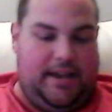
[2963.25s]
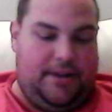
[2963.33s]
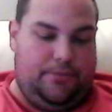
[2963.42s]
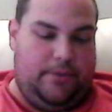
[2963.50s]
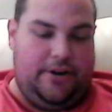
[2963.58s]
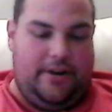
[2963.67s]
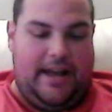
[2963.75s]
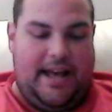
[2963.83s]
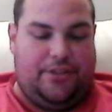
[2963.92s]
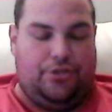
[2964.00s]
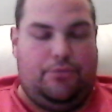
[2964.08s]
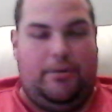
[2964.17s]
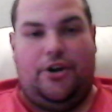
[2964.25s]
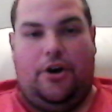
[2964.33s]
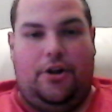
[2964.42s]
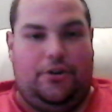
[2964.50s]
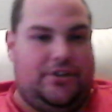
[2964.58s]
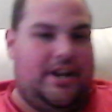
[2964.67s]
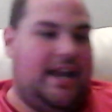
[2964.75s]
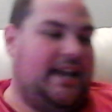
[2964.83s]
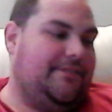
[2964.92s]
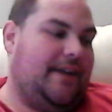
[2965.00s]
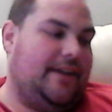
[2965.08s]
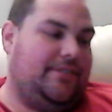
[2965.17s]
and we are at
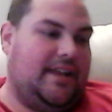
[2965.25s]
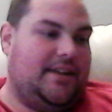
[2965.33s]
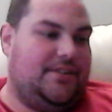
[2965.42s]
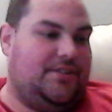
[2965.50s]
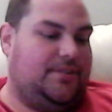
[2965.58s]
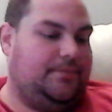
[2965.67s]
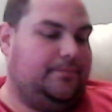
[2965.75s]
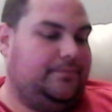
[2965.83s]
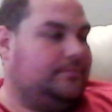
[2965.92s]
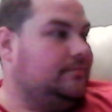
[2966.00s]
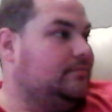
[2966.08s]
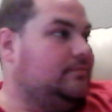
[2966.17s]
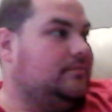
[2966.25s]
$3.85.